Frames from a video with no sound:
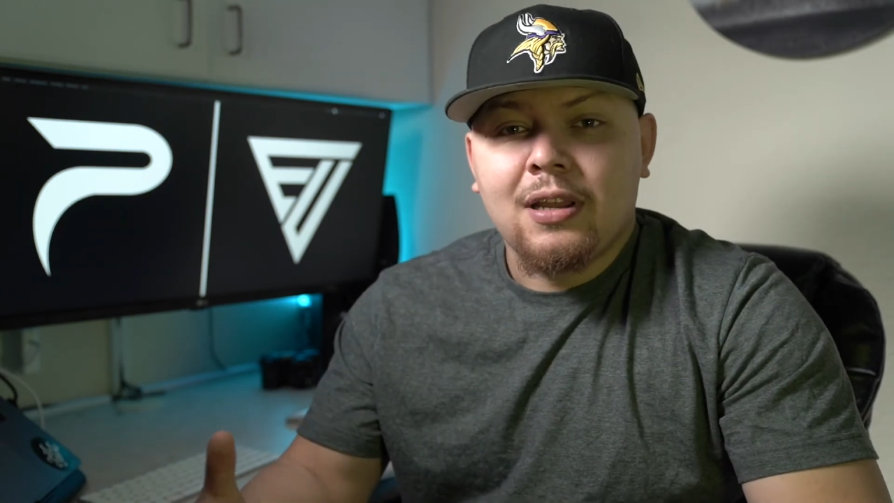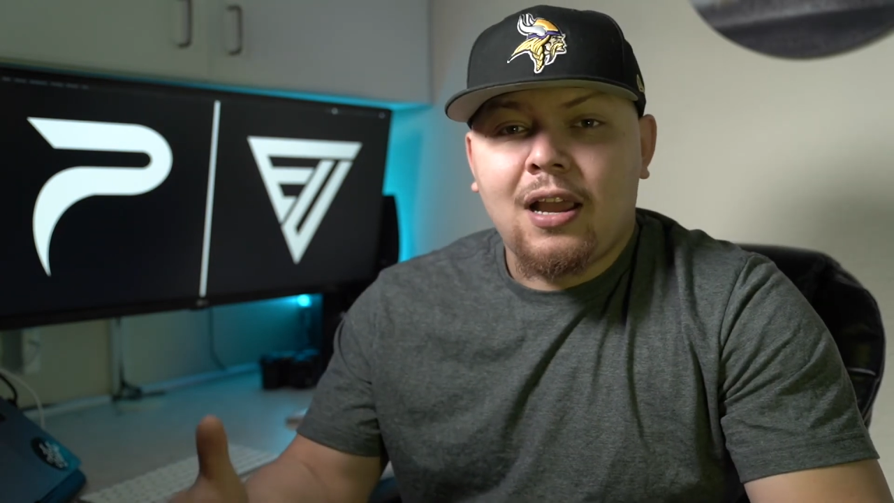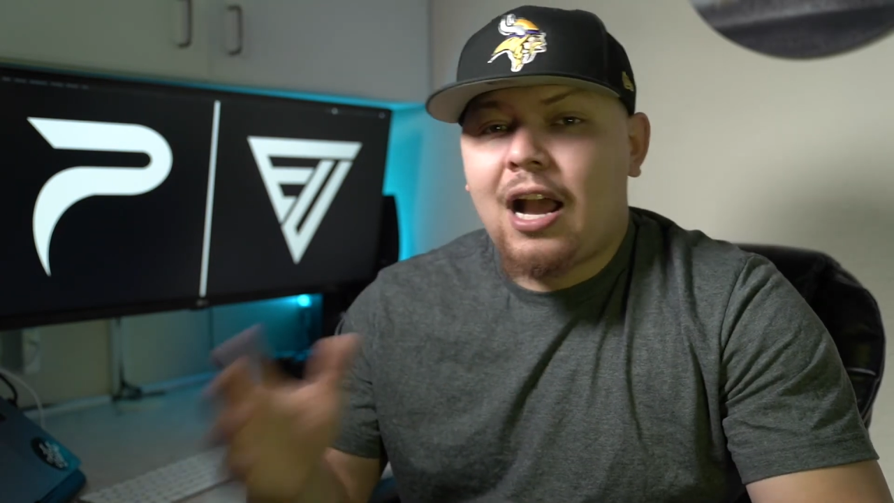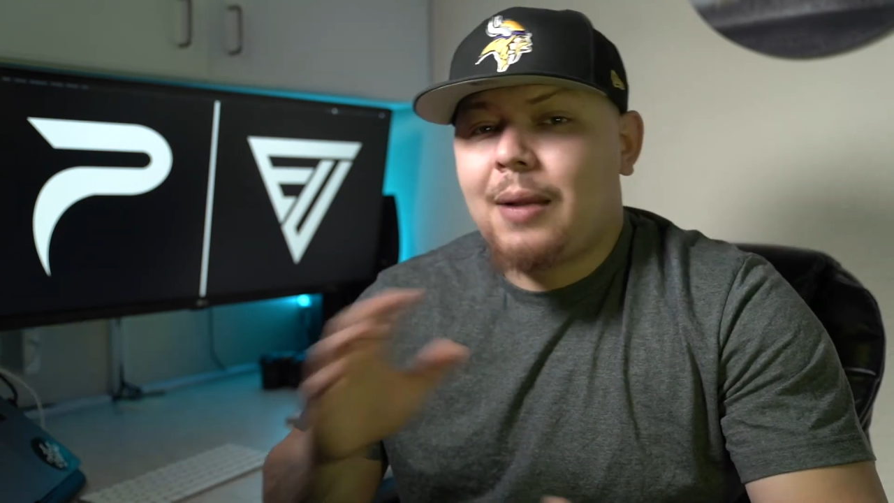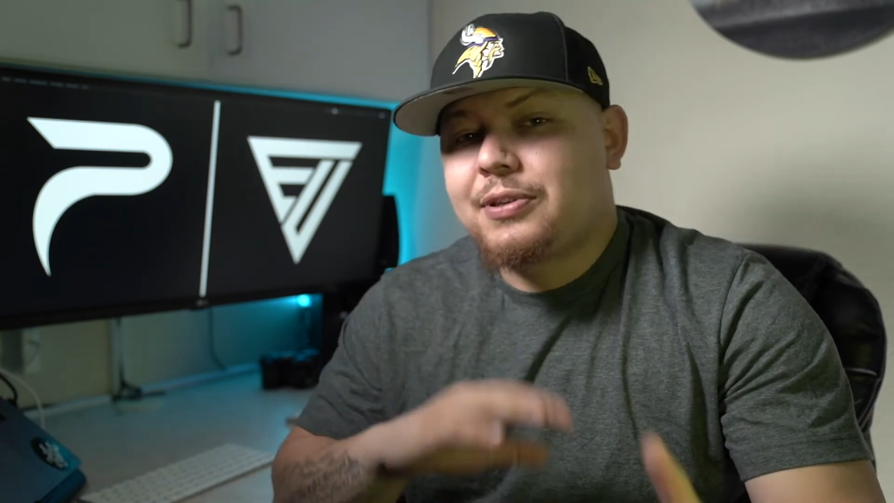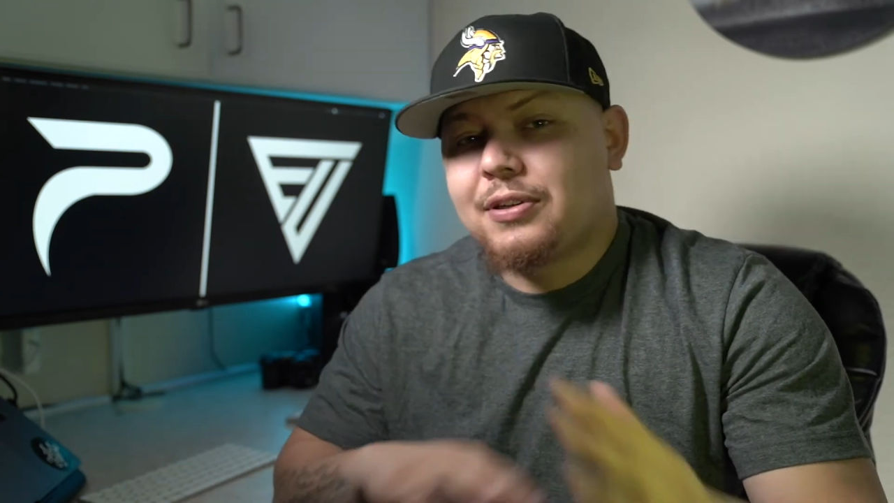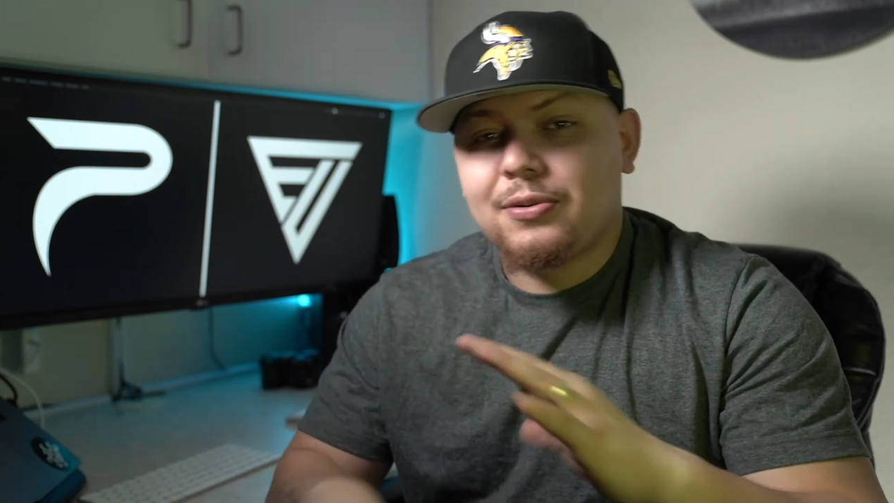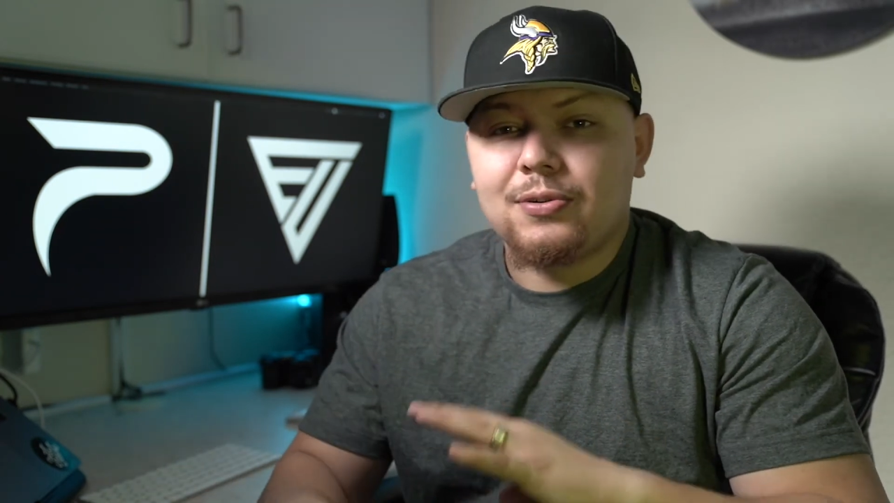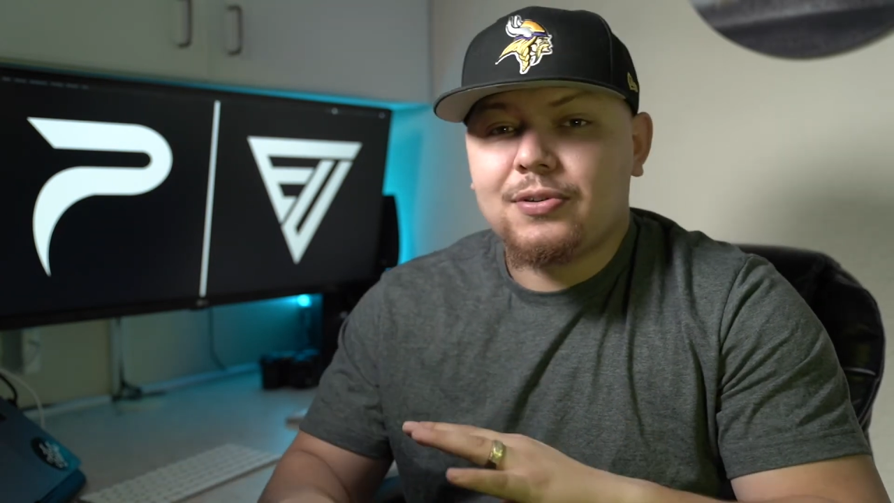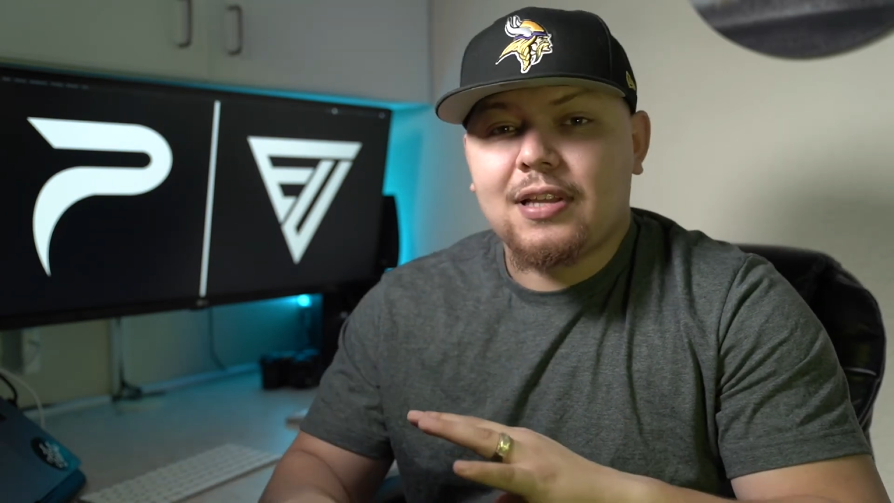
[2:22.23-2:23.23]

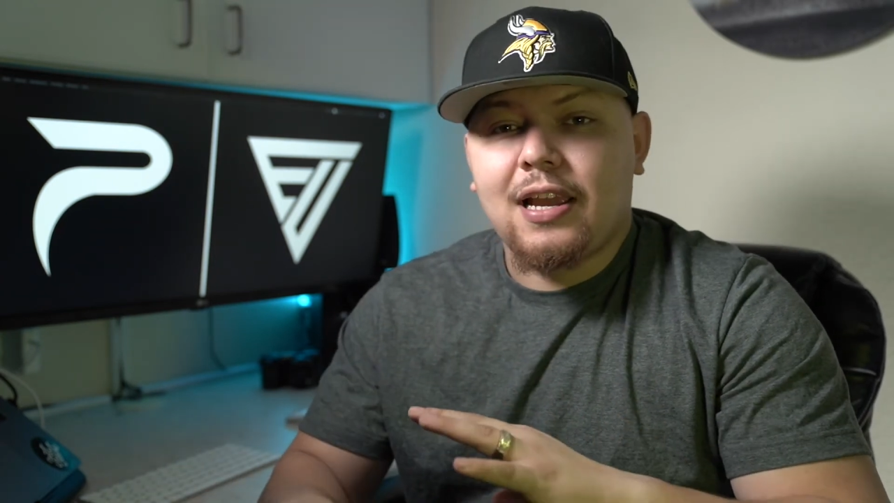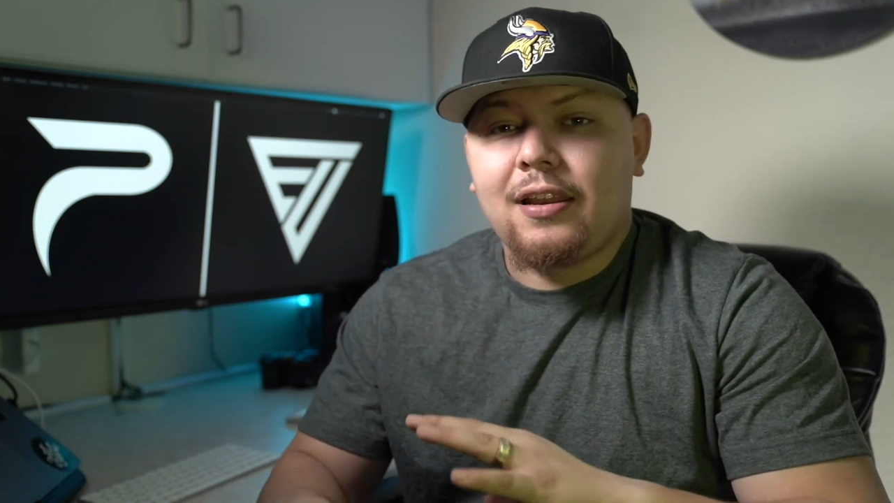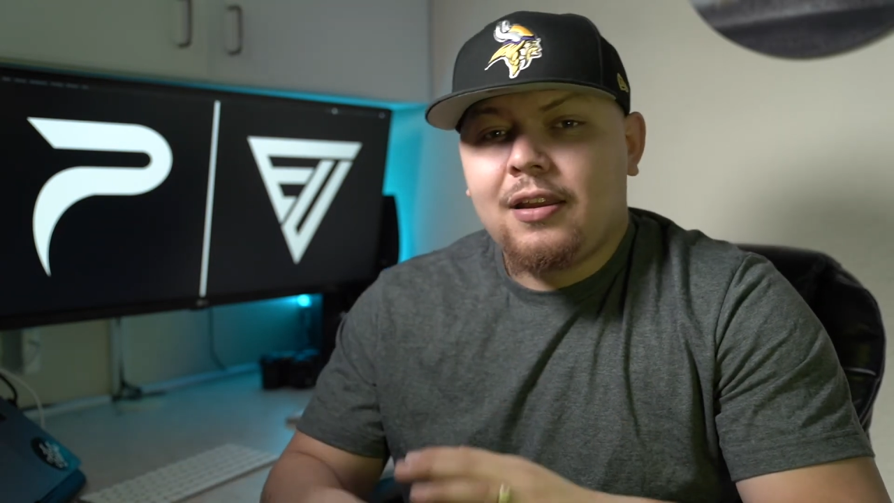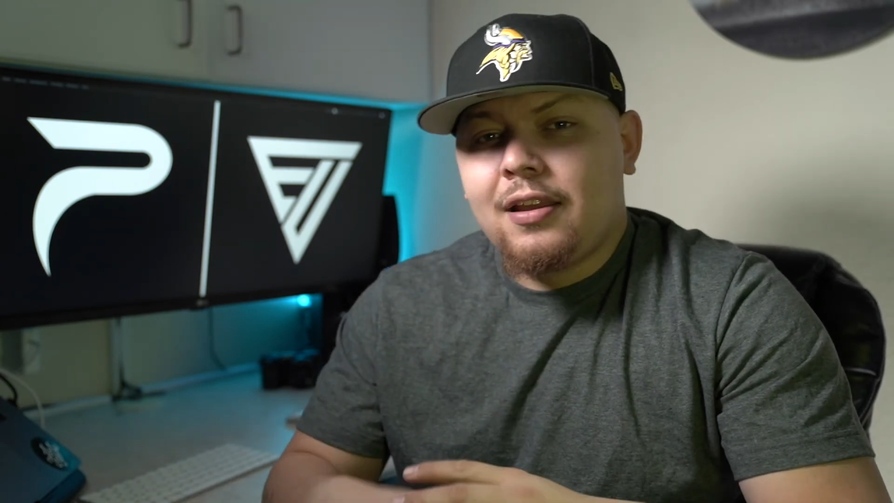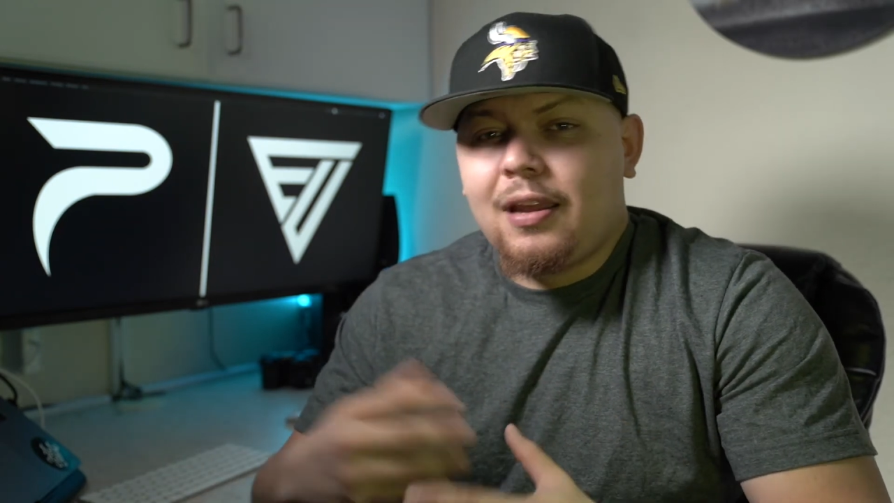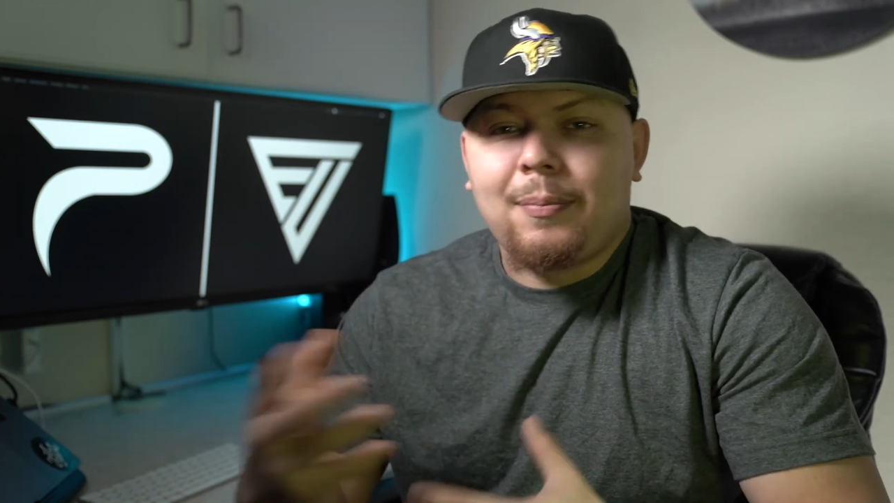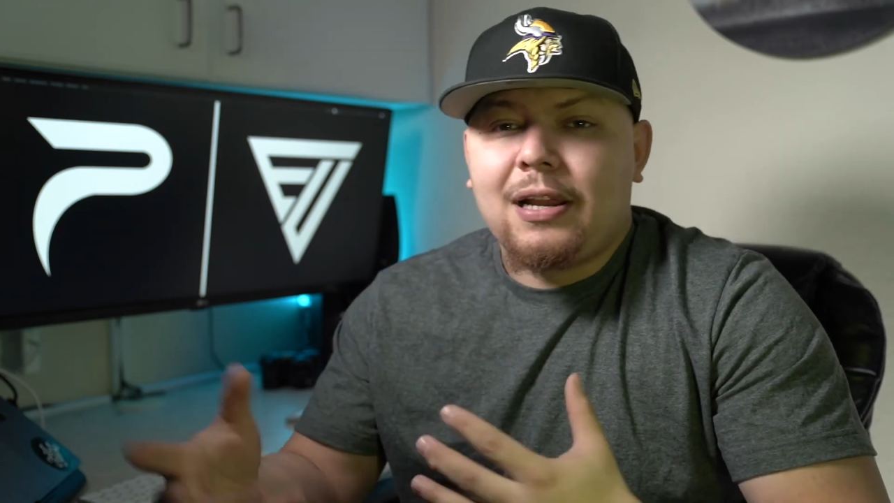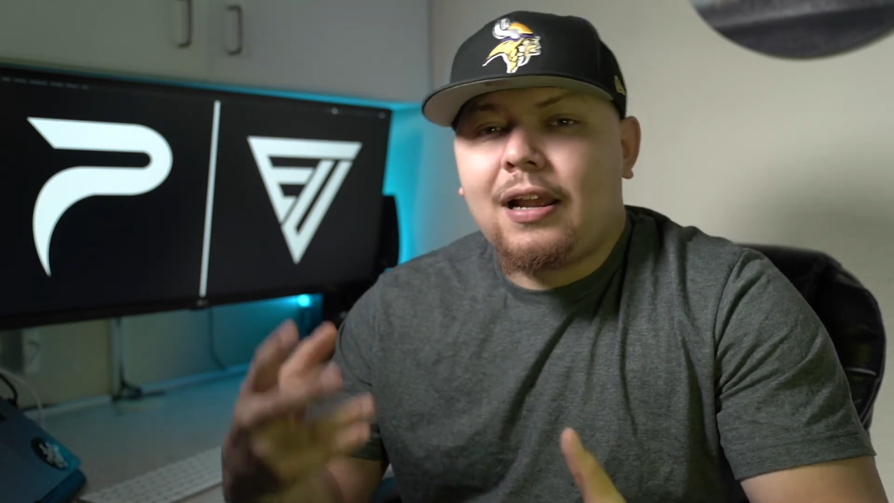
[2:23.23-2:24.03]
obstacles that they might